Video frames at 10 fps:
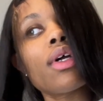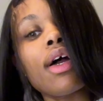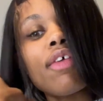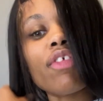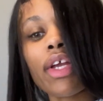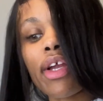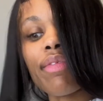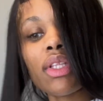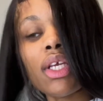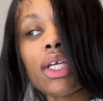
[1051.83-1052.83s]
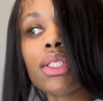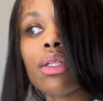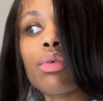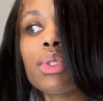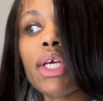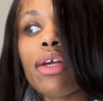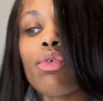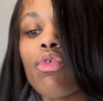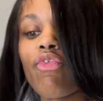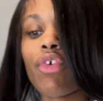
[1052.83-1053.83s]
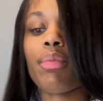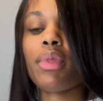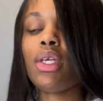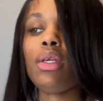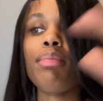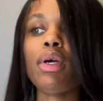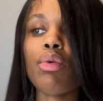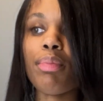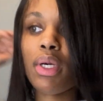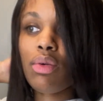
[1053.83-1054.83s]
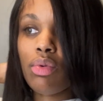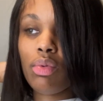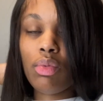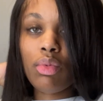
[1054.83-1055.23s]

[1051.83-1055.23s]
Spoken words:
I feel like everything is a little tangled from the melt belt.